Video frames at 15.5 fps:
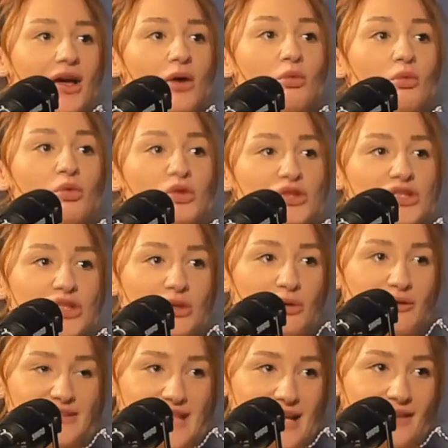Would you
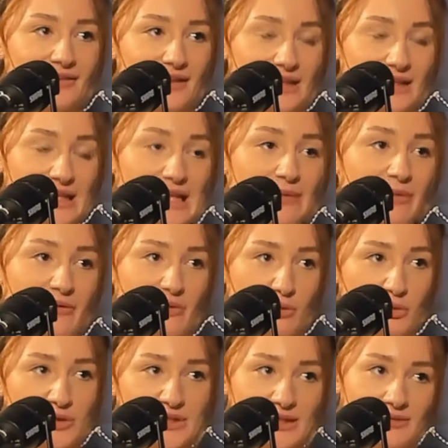have taken that leap if it
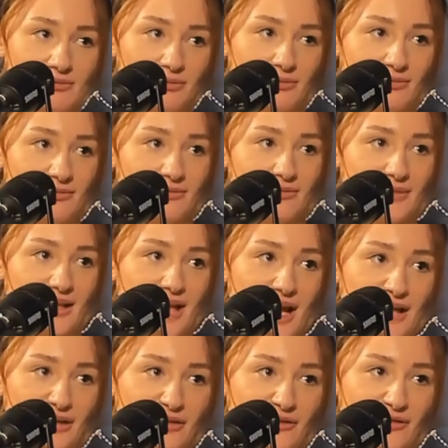wasn't
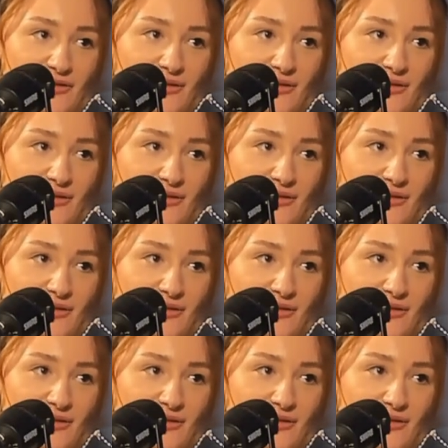kind of...